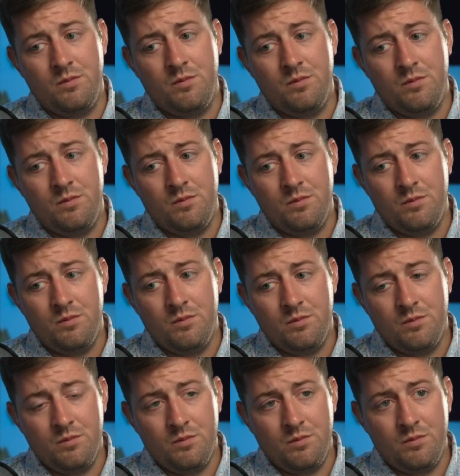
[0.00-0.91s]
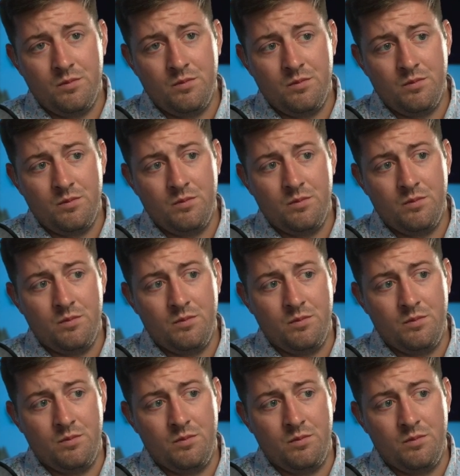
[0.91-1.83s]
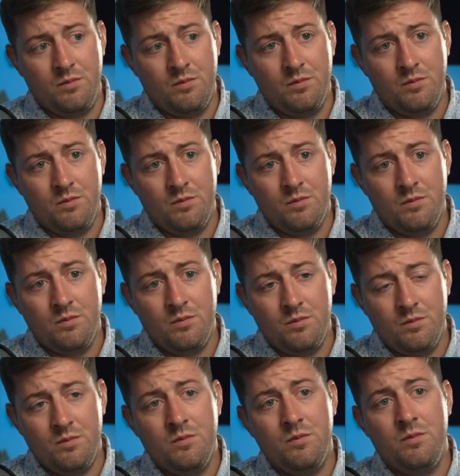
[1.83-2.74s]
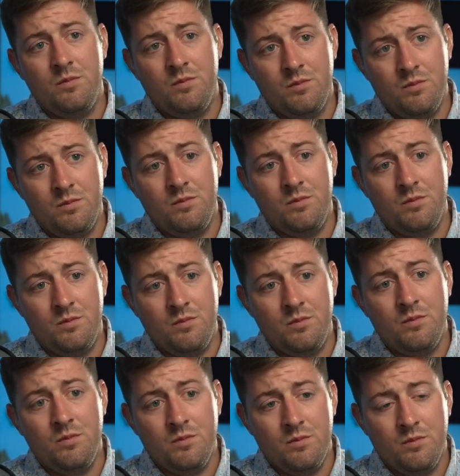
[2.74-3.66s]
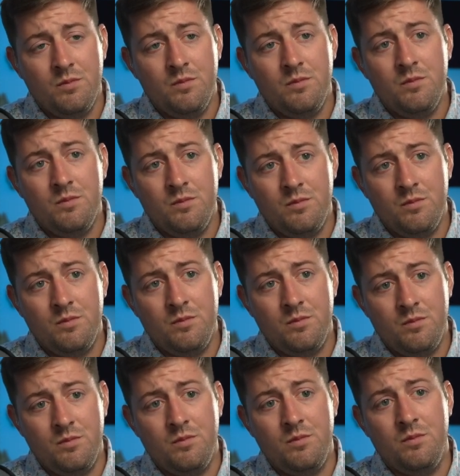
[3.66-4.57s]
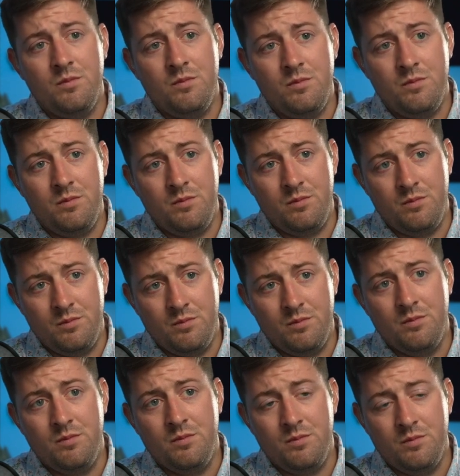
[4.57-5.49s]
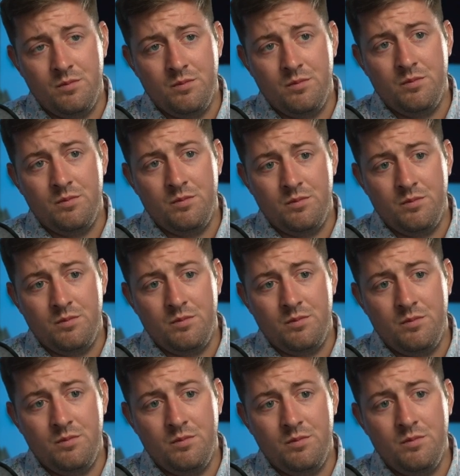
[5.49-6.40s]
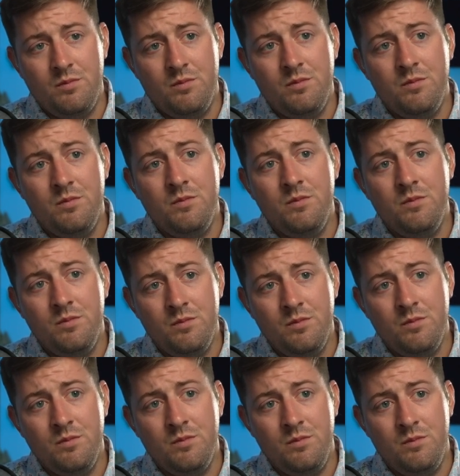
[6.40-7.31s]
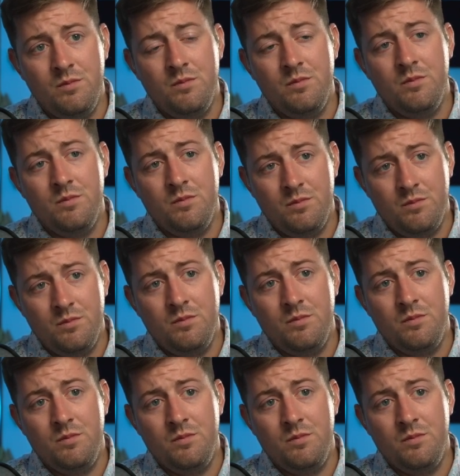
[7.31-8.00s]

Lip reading: [no speech]